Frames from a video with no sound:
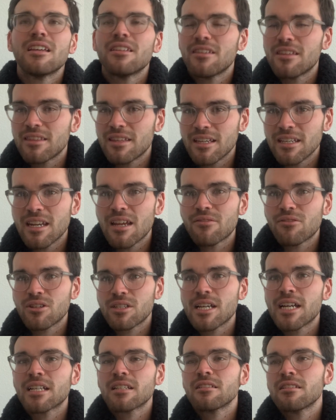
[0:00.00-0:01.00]
and then they never
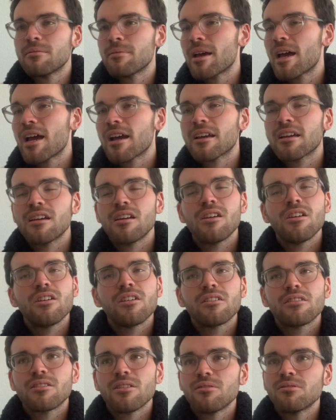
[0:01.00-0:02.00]
text me back.
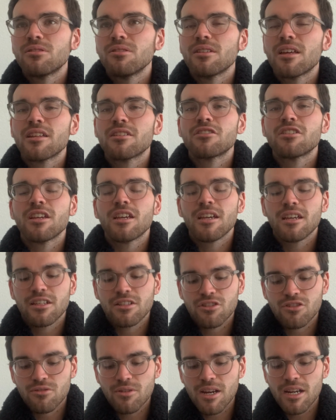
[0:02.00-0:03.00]
Don't do that shit.
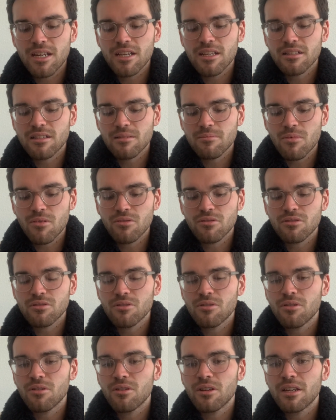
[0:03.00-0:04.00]
It's draining, it's
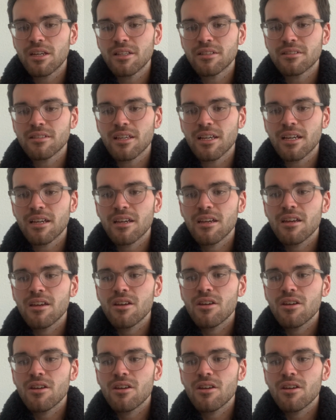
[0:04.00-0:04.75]
emotional. It's like,